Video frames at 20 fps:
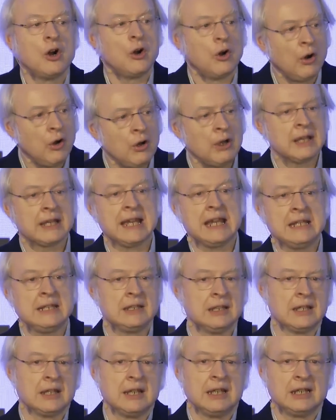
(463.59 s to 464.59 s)
or again
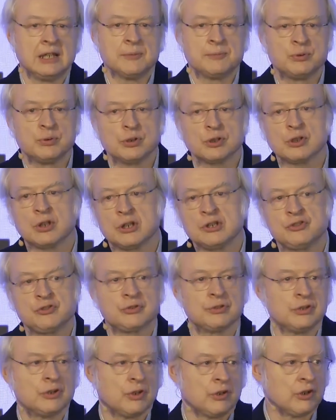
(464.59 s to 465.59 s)
in a poor
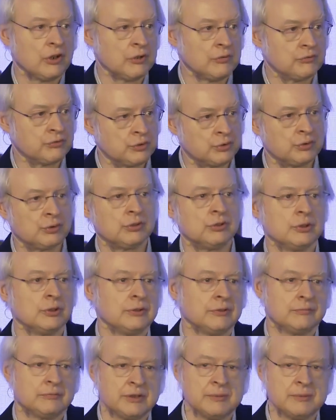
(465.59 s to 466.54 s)
country or a rural,